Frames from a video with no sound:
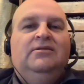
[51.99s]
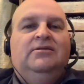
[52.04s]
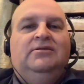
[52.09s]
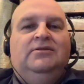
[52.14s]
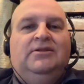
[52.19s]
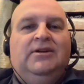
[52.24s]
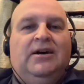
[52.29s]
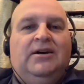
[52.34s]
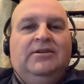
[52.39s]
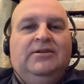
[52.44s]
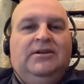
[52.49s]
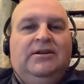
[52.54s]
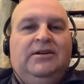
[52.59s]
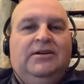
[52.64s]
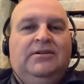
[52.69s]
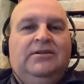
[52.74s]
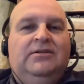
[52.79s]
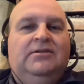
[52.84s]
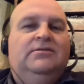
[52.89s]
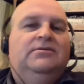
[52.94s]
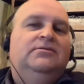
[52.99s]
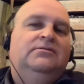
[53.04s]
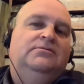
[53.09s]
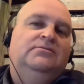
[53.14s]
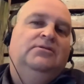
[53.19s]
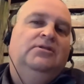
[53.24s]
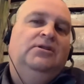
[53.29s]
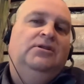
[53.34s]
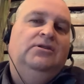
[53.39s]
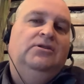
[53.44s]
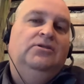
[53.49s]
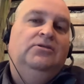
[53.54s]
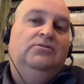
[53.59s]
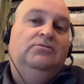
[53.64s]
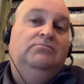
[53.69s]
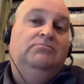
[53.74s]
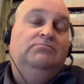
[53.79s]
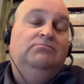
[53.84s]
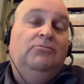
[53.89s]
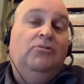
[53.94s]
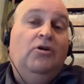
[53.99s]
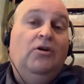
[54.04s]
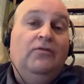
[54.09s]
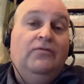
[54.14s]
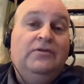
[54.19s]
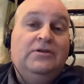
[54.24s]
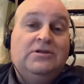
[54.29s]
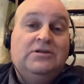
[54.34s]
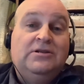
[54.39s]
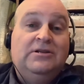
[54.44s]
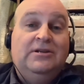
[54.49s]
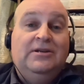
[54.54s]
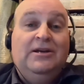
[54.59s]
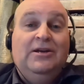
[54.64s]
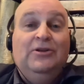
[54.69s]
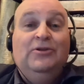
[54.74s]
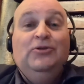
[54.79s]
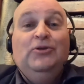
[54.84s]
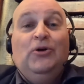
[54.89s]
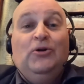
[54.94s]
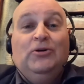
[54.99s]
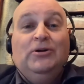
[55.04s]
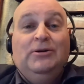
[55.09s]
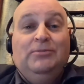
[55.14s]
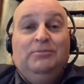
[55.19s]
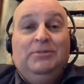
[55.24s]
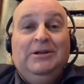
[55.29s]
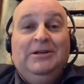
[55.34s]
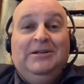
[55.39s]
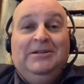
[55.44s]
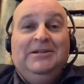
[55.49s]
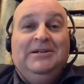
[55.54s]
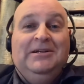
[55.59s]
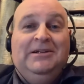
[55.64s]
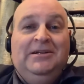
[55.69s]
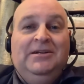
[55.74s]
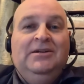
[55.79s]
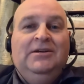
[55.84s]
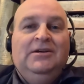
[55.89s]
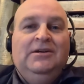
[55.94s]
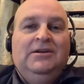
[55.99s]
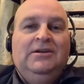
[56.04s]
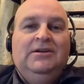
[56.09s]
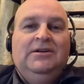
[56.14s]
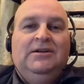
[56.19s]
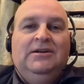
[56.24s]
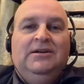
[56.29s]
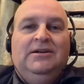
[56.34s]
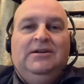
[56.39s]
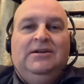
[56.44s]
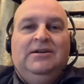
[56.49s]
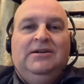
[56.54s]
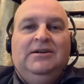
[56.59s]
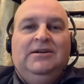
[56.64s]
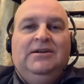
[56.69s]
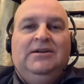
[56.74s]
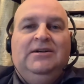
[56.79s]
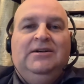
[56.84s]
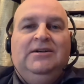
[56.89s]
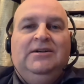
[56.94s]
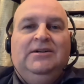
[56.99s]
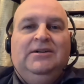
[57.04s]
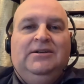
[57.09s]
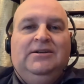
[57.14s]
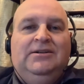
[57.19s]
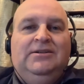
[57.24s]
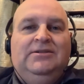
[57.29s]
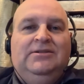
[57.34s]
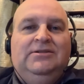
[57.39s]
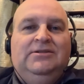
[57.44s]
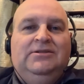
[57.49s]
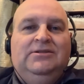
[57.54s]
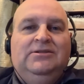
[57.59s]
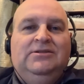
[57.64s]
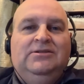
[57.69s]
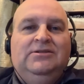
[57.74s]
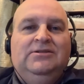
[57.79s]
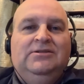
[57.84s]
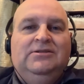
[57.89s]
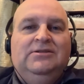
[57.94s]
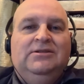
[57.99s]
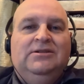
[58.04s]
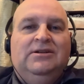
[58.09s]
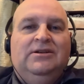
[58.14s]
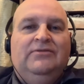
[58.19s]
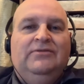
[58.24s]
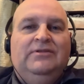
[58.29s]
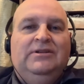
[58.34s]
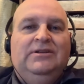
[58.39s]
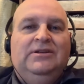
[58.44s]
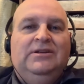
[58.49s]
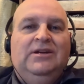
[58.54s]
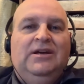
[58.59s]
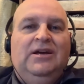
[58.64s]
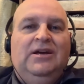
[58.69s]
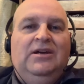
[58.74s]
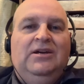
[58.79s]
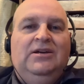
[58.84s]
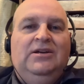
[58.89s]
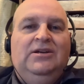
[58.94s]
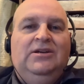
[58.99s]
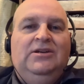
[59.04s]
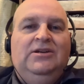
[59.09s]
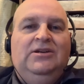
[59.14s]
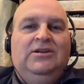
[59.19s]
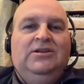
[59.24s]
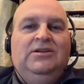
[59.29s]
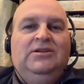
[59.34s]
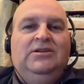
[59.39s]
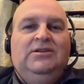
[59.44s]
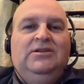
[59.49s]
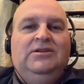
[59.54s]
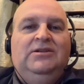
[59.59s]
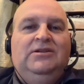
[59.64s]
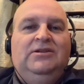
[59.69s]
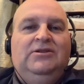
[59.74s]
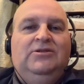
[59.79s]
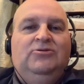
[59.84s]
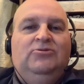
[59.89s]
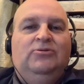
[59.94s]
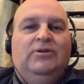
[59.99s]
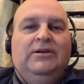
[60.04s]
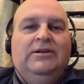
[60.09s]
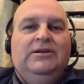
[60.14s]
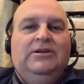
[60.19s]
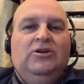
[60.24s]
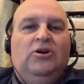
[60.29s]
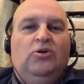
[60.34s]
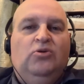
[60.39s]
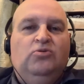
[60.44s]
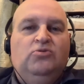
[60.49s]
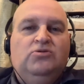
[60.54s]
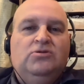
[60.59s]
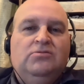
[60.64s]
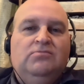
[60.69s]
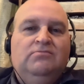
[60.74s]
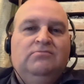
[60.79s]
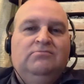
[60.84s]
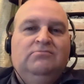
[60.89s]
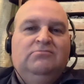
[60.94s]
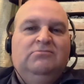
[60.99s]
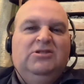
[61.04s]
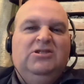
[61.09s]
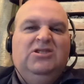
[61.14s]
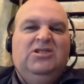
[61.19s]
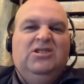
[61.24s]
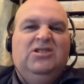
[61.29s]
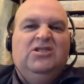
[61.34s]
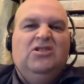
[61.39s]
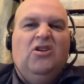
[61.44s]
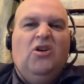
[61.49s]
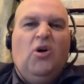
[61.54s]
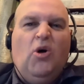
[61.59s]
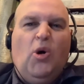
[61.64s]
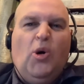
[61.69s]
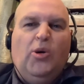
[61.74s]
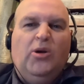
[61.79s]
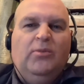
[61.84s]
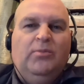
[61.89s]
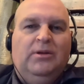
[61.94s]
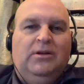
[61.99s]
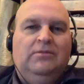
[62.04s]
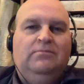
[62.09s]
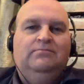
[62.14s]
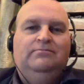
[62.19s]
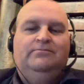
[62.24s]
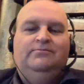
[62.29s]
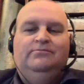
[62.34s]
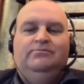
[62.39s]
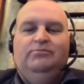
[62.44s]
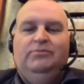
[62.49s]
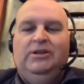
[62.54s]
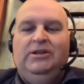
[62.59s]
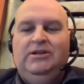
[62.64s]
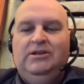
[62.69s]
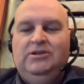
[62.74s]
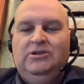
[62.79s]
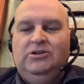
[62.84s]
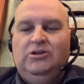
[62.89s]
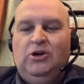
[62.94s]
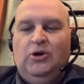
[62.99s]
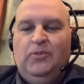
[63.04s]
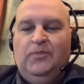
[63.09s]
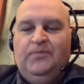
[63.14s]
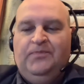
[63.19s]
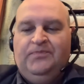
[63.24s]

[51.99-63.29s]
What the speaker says: dying, although obviously not completely, and having a runny nose, which is horrible. But there you go.